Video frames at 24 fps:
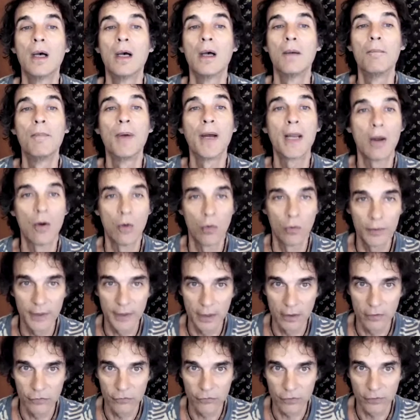My
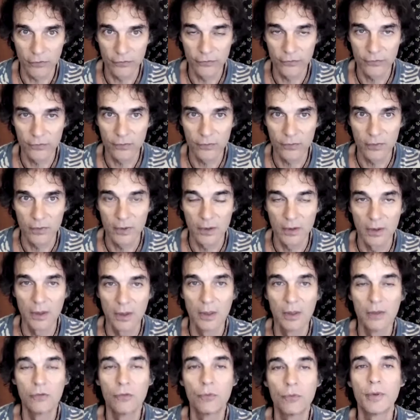only interest
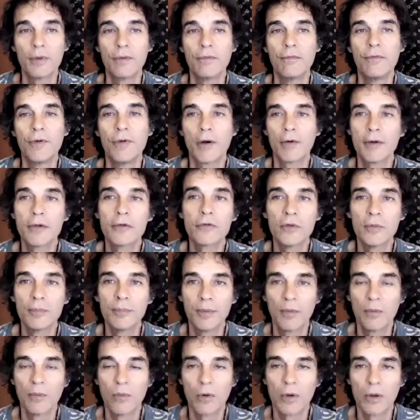is with very
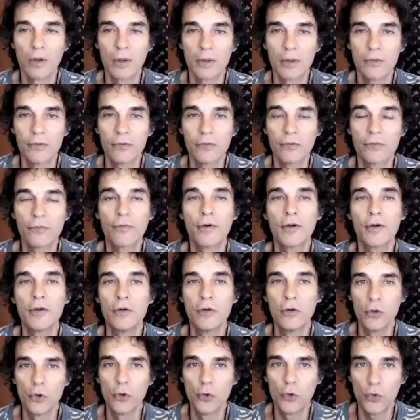simple words for
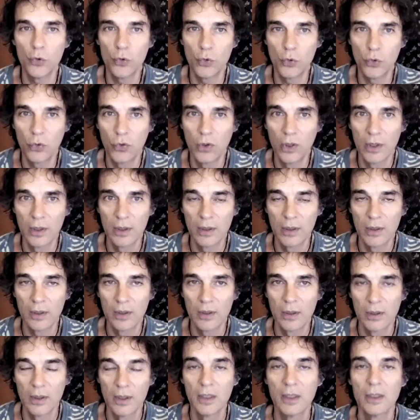you
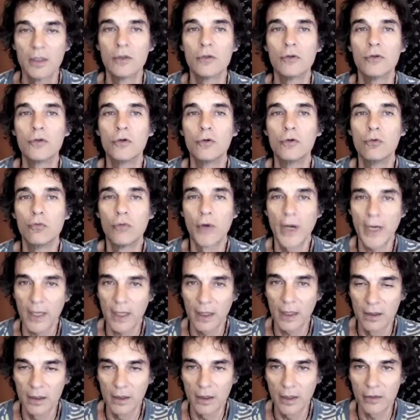to
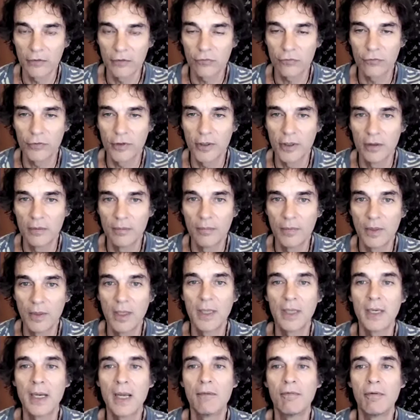recognize freedom
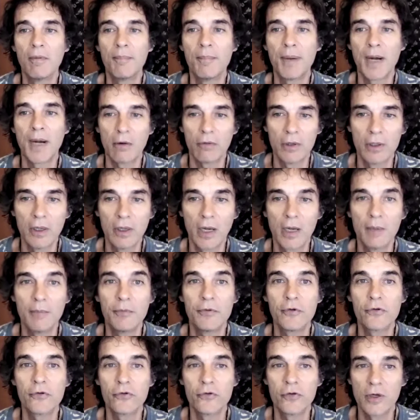and have a paradigm
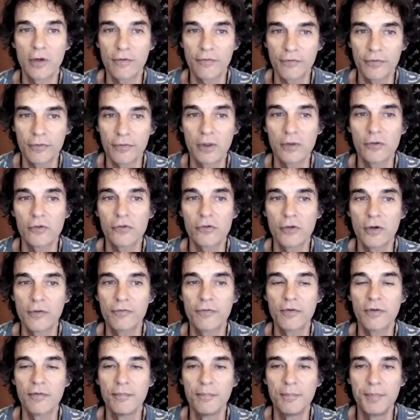shift, a
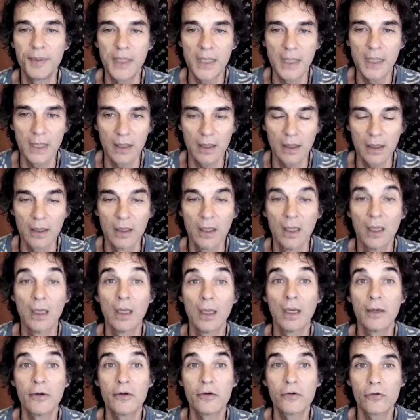shift of being,
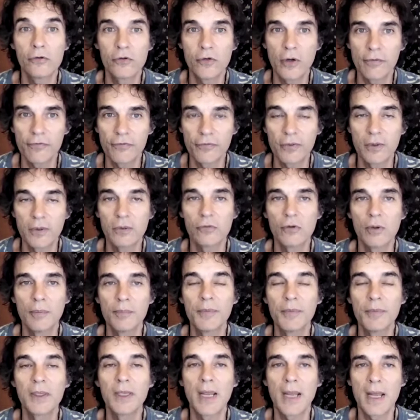a shift.
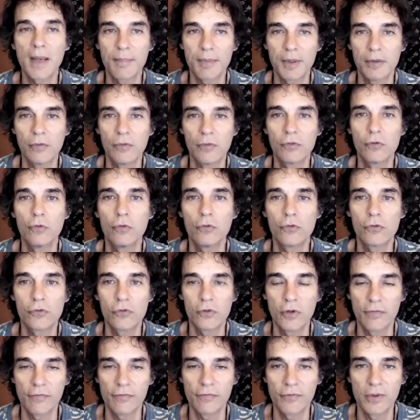Something happens, you
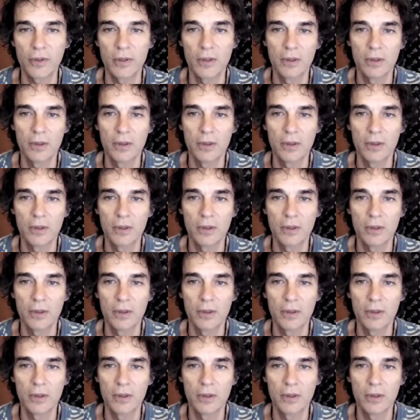shift.